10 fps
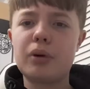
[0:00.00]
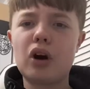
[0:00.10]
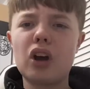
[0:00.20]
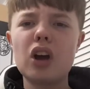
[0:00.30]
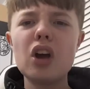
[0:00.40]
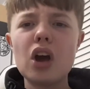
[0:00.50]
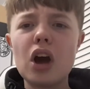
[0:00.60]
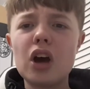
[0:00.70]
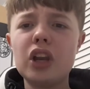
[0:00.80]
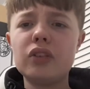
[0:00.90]
Park
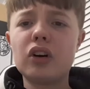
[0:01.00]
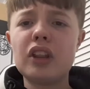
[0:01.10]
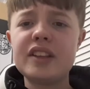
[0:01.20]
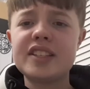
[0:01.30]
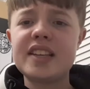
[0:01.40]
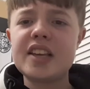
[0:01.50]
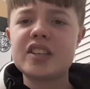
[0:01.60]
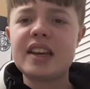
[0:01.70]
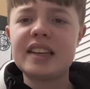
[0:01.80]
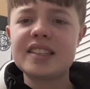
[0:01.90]
earlier on this
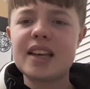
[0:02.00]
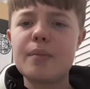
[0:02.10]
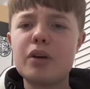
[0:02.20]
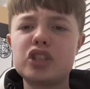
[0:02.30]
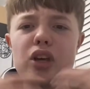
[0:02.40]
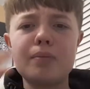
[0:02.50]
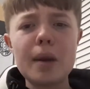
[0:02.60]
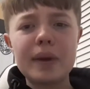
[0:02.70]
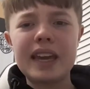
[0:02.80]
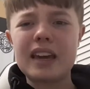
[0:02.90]
season in December, so
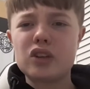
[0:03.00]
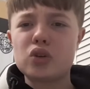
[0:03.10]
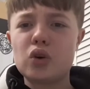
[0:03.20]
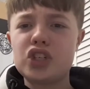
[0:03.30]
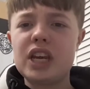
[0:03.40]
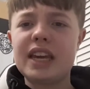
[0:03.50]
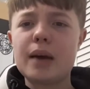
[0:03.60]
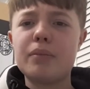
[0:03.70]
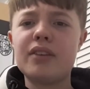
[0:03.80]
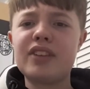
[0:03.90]
maybe he can get the score sheet
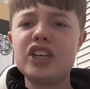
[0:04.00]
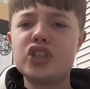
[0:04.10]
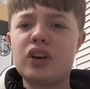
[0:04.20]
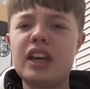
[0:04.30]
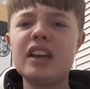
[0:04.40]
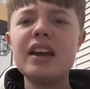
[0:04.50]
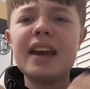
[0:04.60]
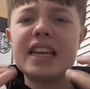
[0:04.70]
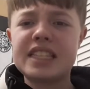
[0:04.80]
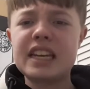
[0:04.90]
again. But I think Johnny
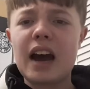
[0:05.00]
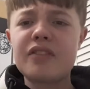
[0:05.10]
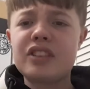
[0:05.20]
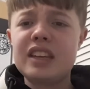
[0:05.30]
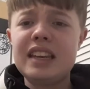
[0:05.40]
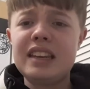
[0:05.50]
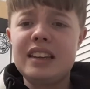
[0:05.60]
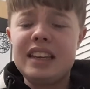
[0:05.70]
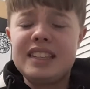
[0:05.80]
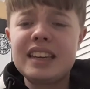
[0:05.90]
is going
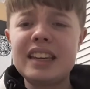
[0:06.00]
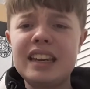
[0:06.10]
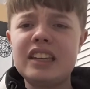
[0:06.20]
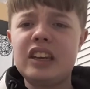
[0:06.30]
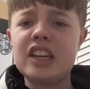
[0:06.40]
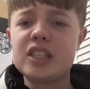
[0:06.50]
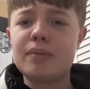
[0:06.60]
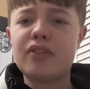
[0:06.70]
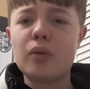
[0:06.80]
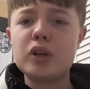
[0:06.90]
to need a
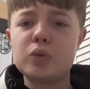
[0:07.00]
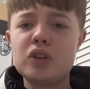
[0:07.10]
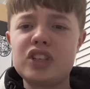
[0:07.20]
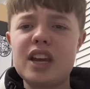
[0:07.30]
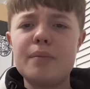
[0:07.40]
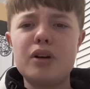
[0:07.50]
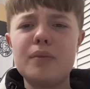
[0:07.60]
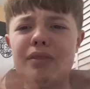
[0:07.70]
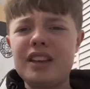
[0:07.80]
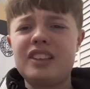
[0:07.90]
decent performance once again.
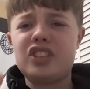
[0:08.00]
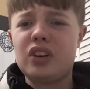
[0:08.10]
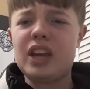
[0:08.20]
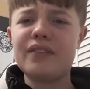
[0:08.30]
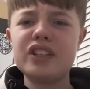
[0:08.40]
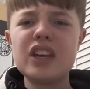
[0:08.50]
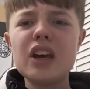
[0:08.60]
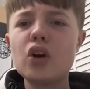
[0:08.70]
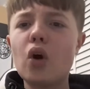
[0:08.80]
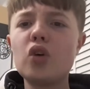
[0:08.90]
But Jonny Evans,
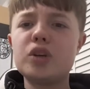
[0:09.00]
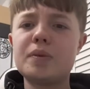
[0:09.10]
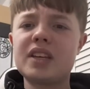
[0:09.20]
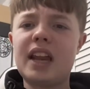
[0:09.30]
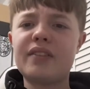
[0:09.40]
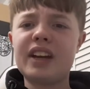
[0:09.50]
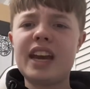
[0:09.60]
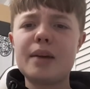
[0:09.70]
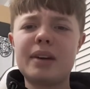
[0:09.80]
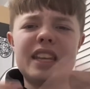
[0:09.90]
100% every
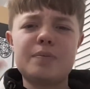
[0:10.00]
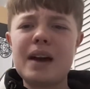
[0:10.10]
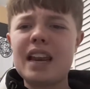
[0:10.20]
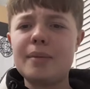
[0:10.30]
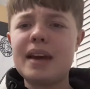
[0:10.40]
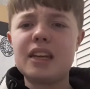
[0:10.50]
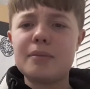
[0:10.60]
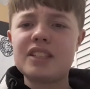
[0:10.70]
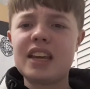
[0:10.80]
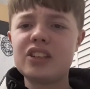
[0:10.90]
game, and he's barely made a
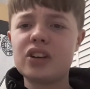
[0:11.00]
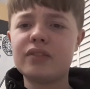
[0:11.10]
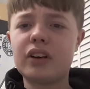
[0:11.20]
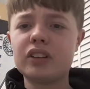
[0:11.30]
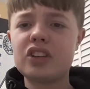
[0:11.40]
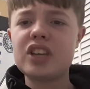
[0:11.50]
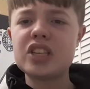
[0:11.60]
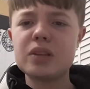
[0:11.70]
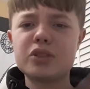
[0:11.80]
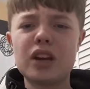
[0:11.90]
mistake so far this
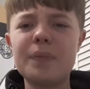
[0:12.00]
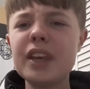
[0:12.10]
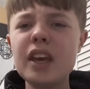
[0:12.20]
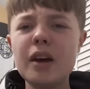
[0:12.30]
season. So I'm